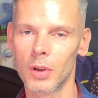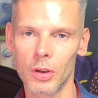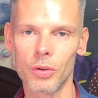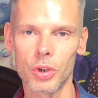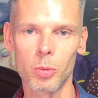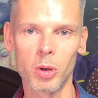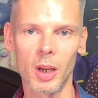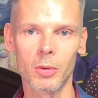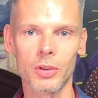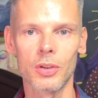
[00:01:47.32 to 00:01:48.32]
you should be
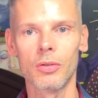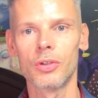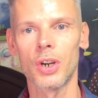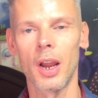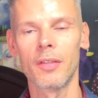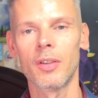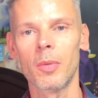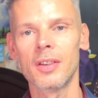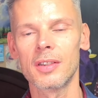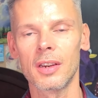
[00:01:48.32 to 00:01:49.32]
able to drive
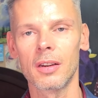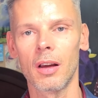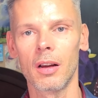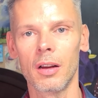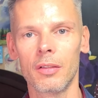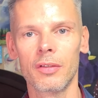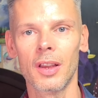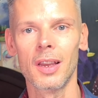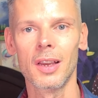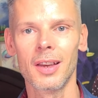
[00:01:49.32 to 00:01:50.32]
from the scene of
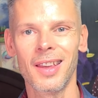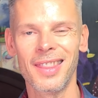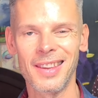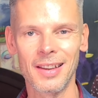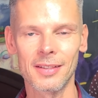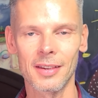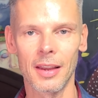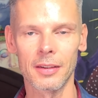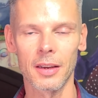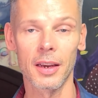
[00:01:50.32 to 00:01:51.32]
the
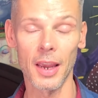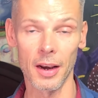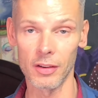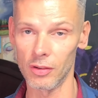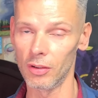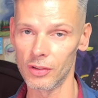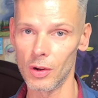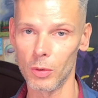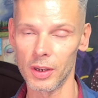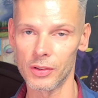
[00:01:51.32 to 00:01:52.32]
incident. Again, as long as
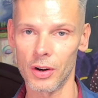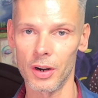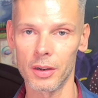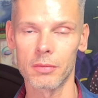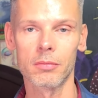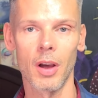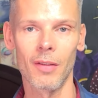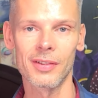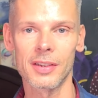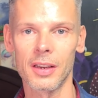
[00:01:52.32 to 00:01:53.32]
no one gets hurt.
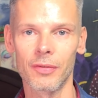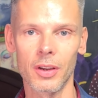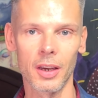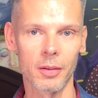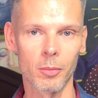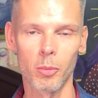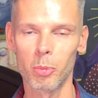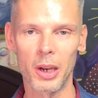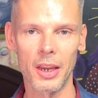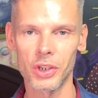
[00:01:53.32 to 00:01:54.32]
Obviously, if you hit
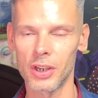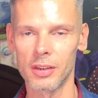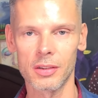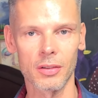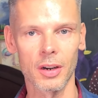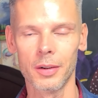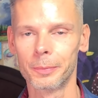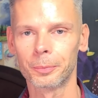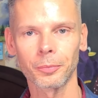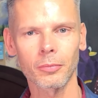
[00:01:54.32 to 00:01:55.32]
pedestrians or
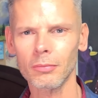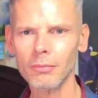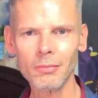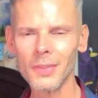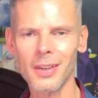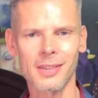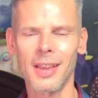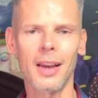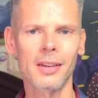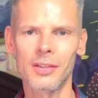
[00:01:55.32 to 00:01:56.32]

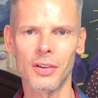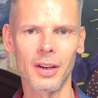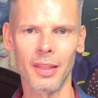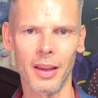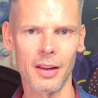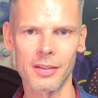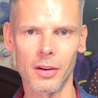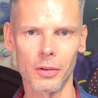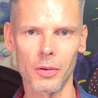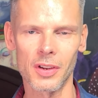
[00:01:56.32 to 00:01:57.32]
cyclists or anything else
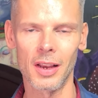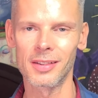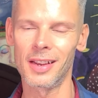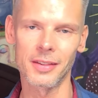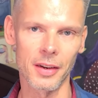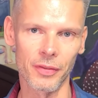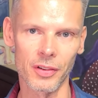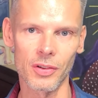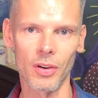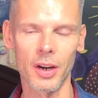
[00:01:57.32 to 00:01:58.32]
along those lines, that's a
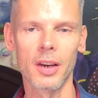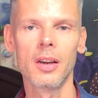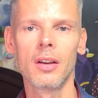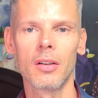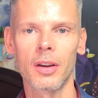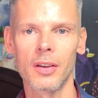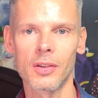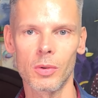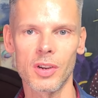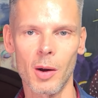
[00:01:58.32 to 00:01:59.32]
different story. Okay,
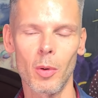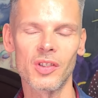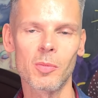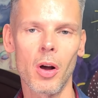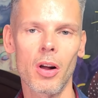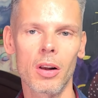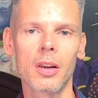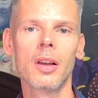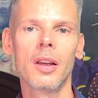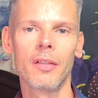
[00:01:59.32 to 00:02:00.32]
so we're talking about a
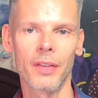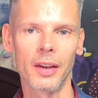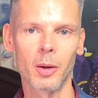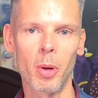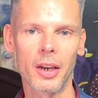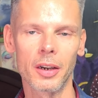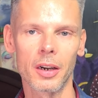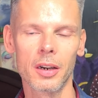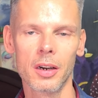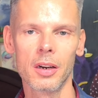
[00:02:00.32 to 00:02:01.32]
small fender
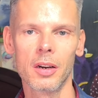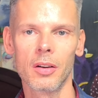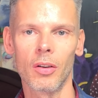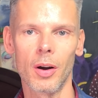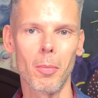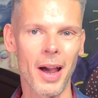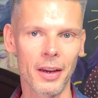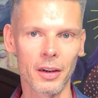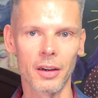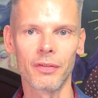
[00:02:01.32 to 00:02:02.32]
bender or a
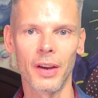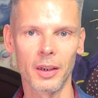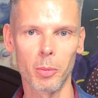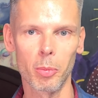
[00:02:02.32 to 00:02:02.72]
minor fender